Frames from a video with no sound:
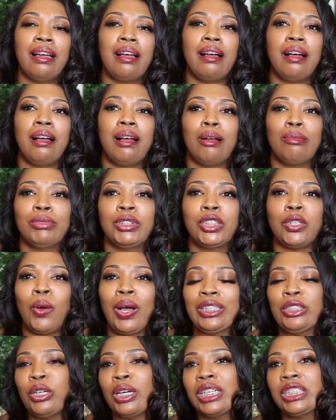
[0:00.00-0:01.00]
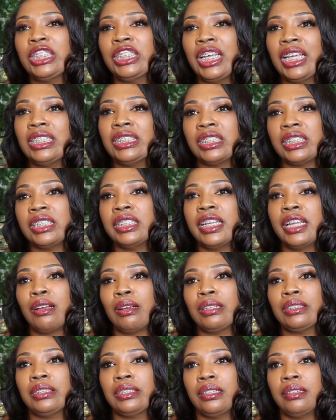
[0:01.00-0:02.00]
So I try to change the
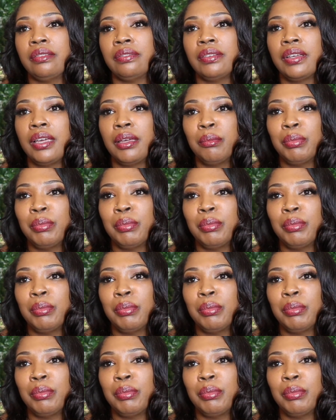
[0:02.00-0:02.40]
narrative,